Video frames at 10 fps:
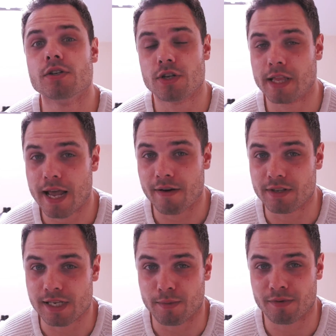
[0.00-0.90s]
Do they have
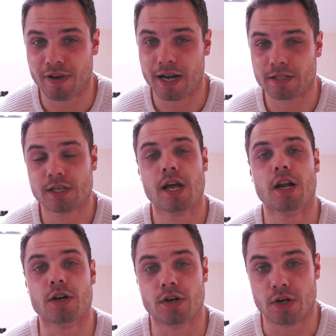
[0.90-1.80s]
the same effects?
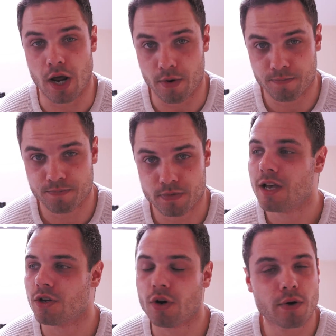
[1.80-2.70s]
No.
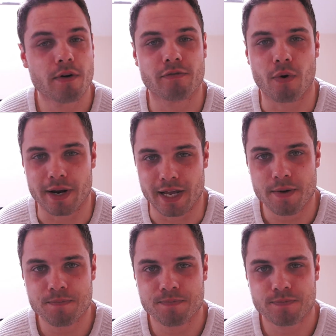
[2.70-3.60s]
You're not going to avoid it.